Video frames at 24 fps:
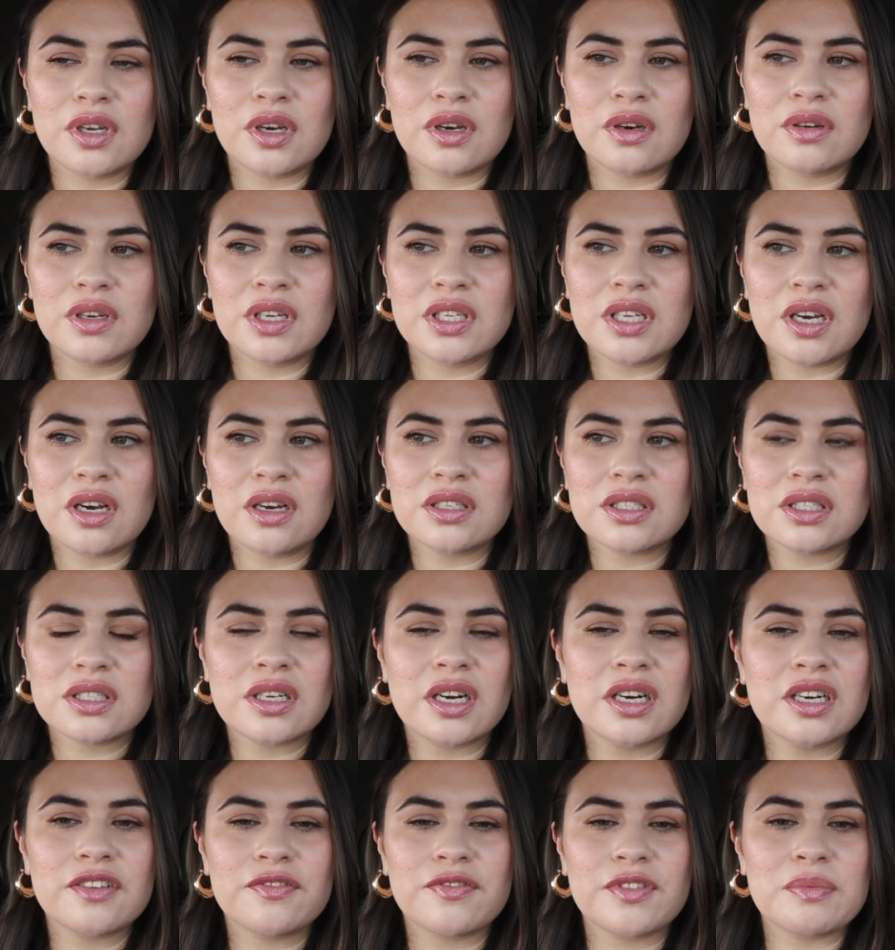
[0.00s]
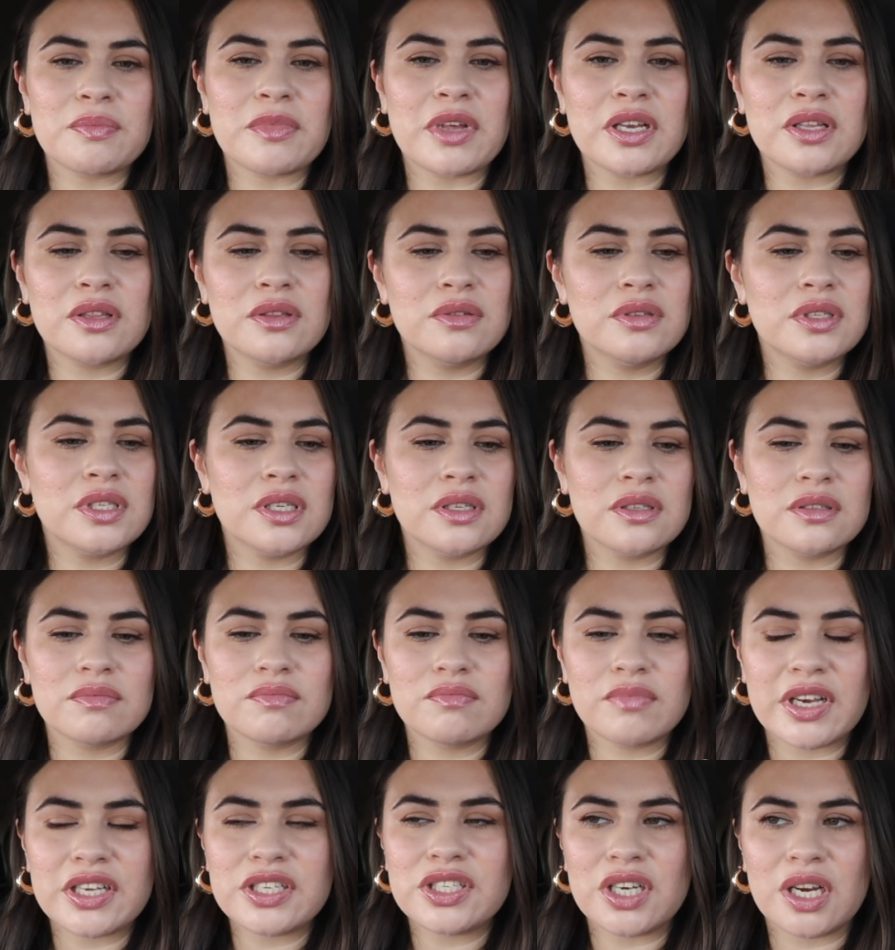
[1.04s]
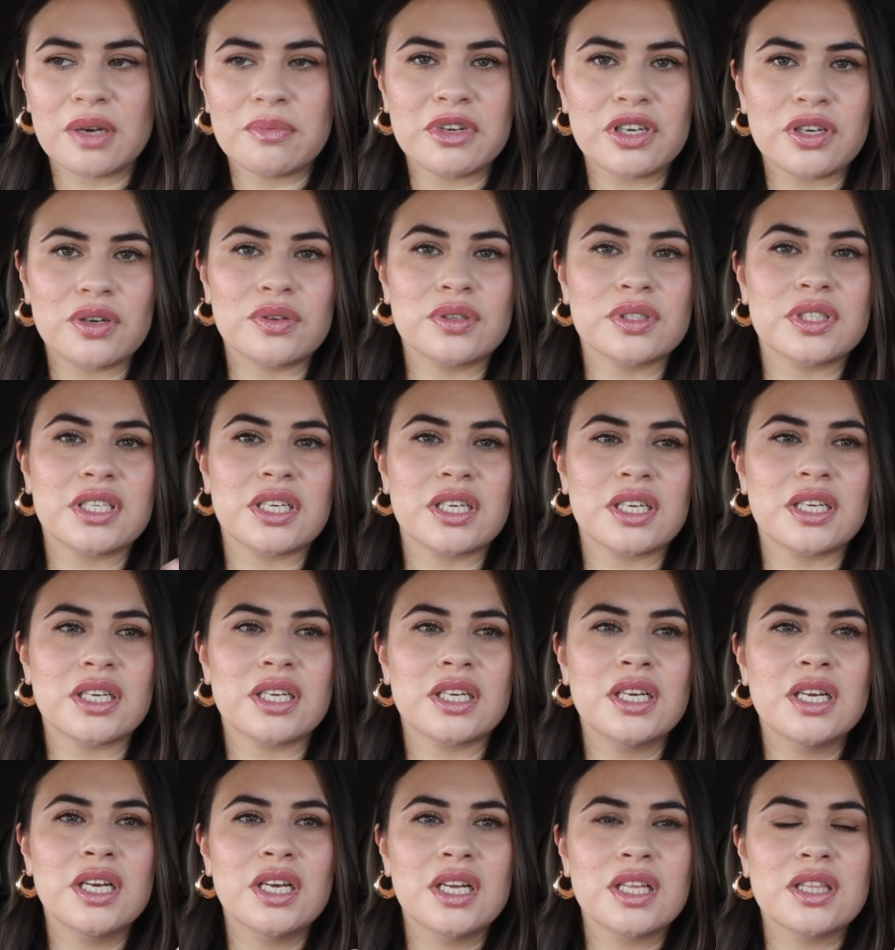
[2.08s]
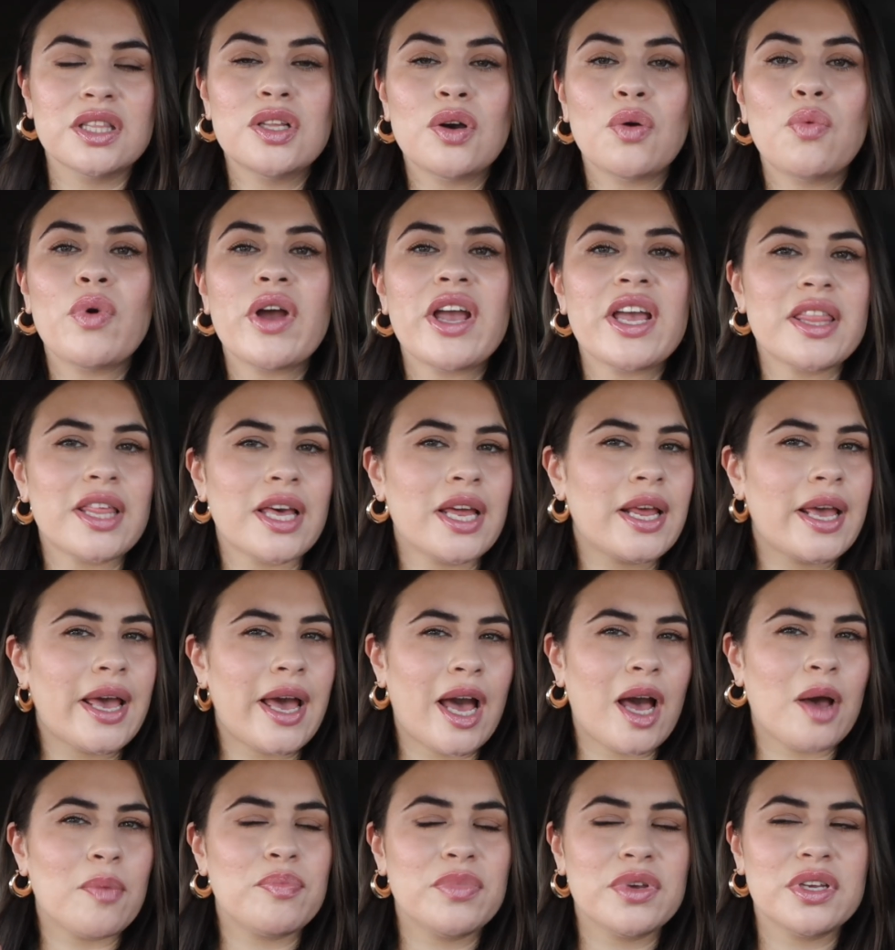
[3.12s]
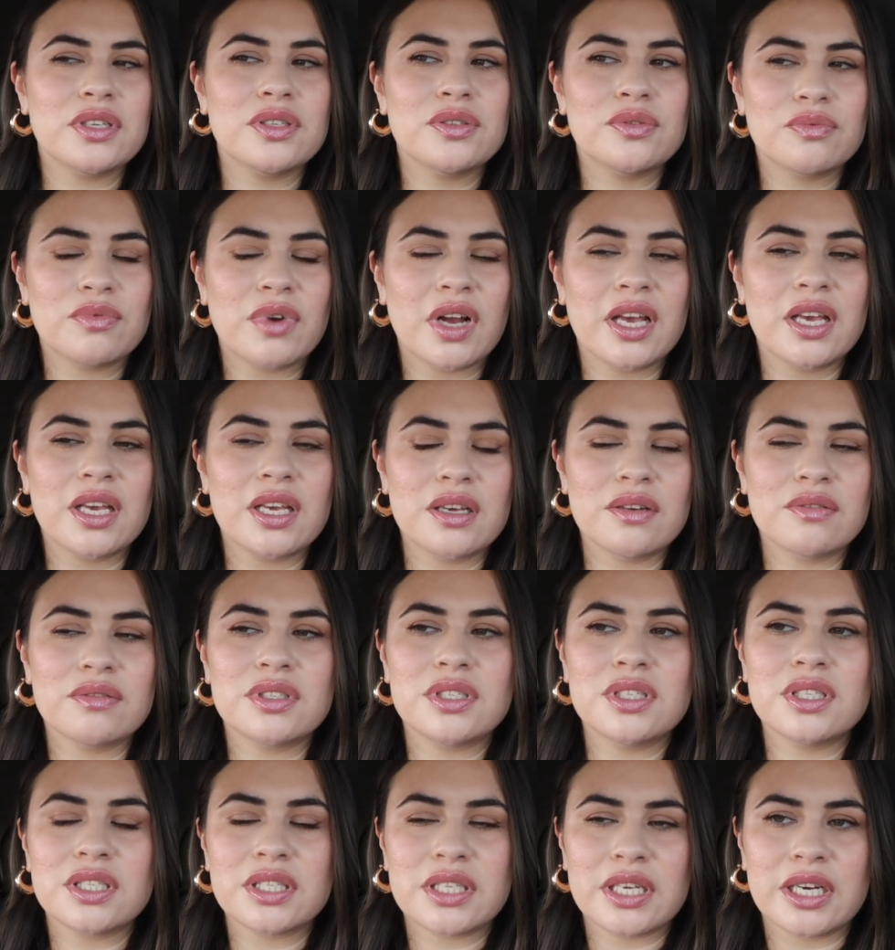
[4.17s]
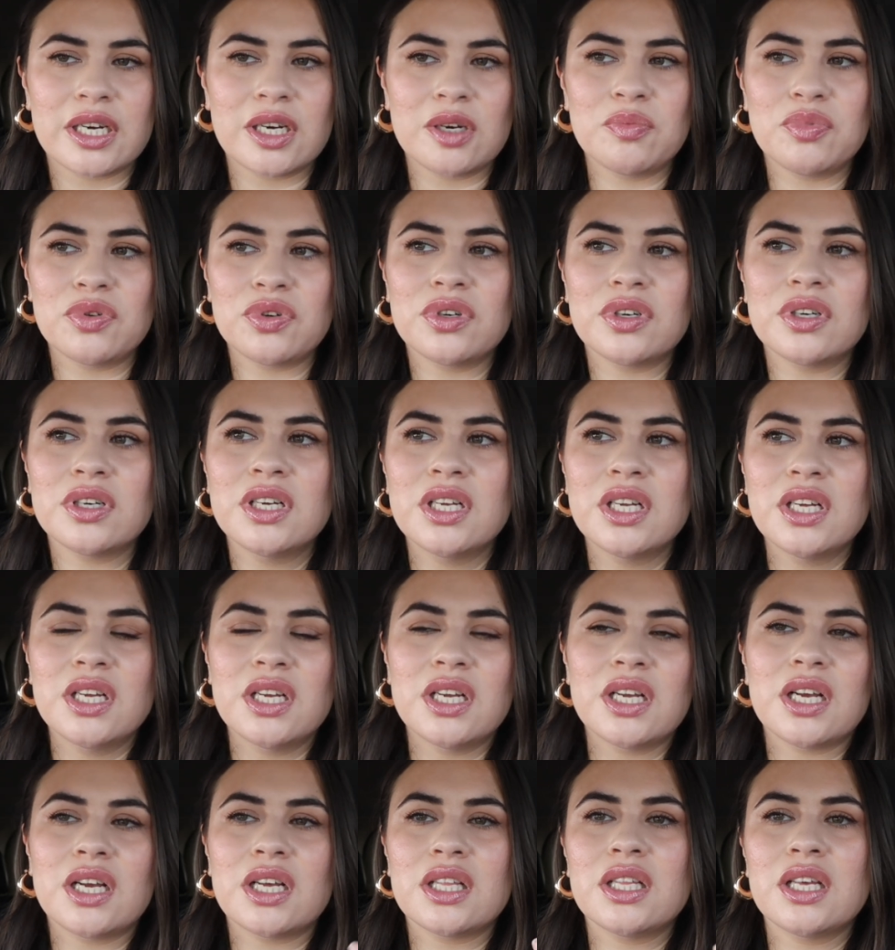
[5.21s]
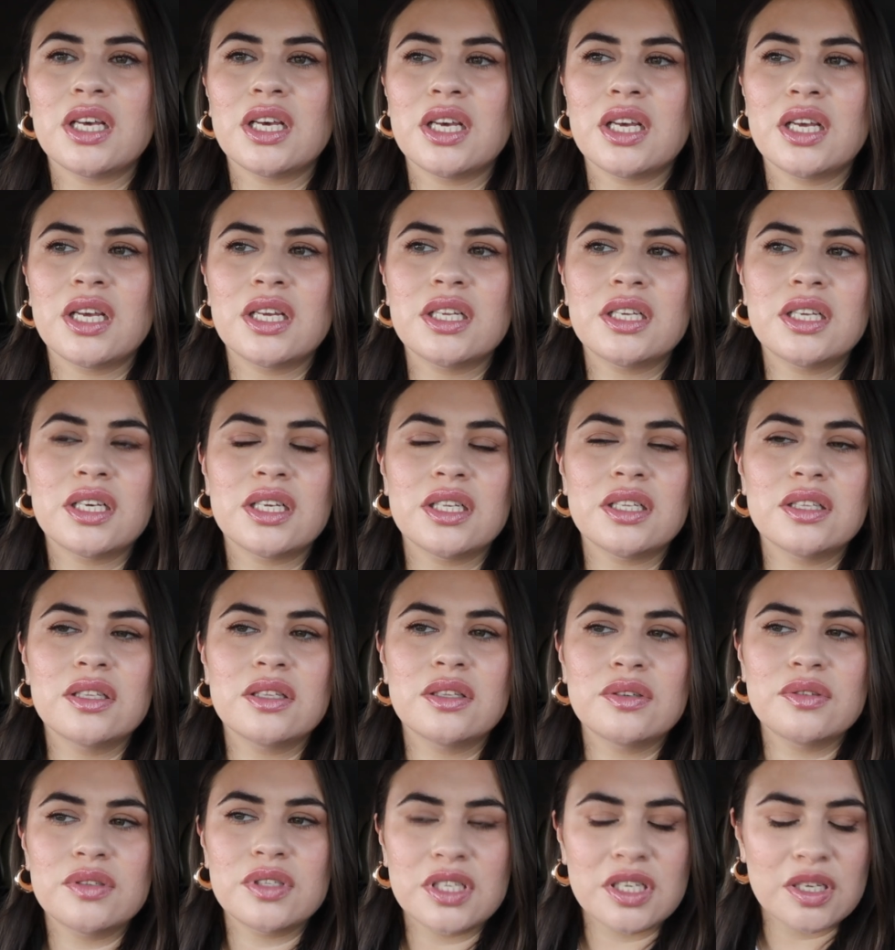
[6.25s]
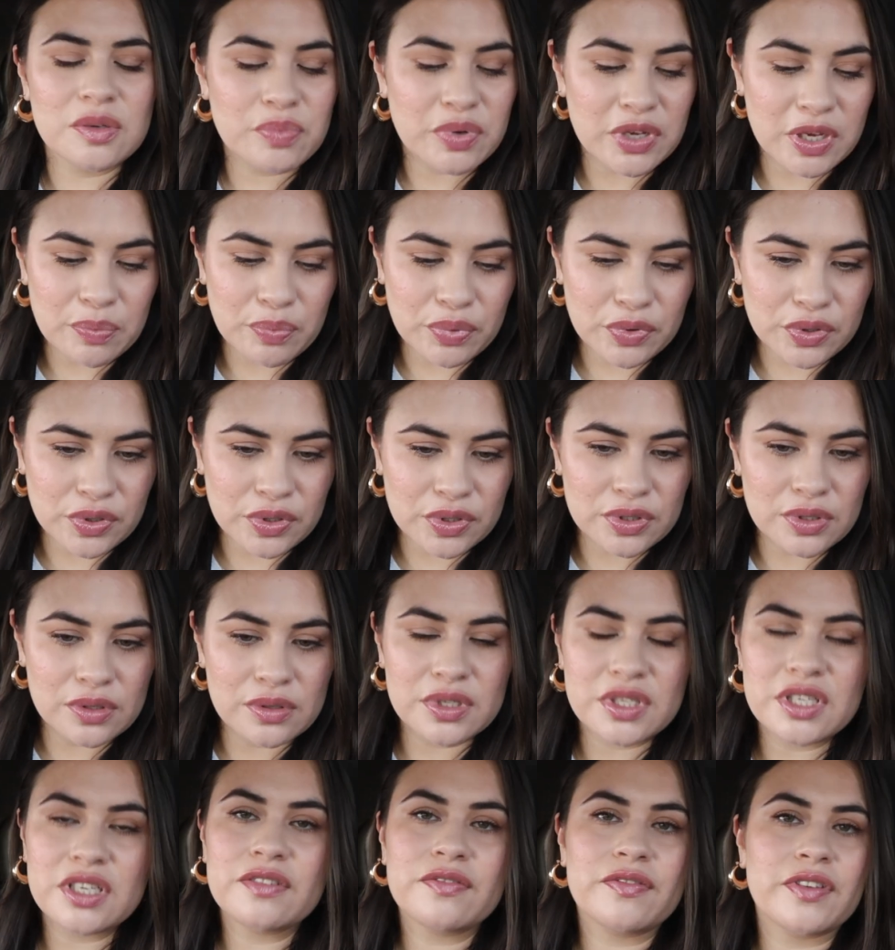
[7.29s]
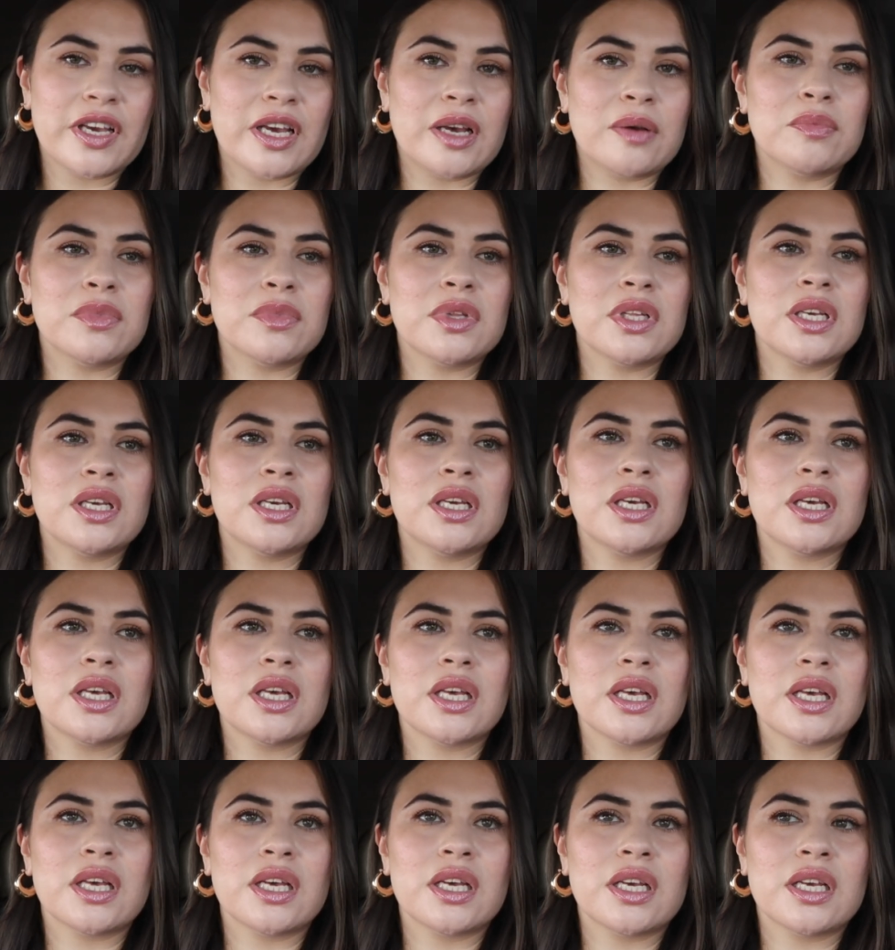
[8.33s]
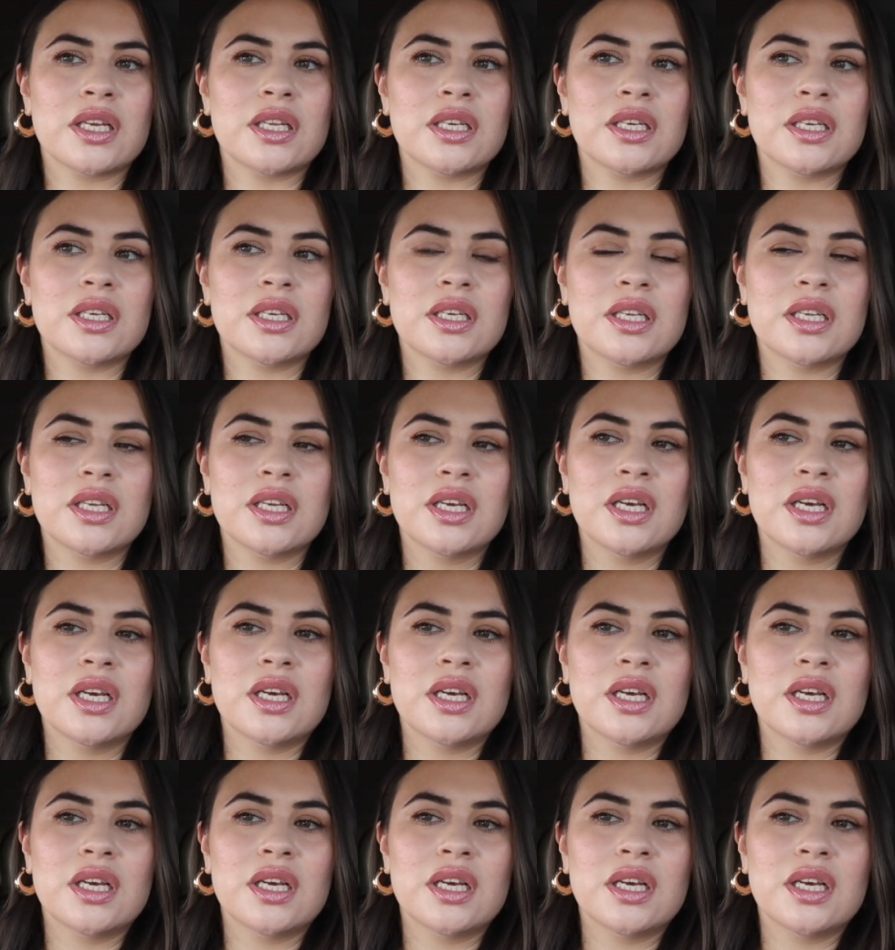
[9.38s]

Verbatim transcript: know it all started from like losing my job at ulta the way that it happened right it was just terrible and then losing people losing family and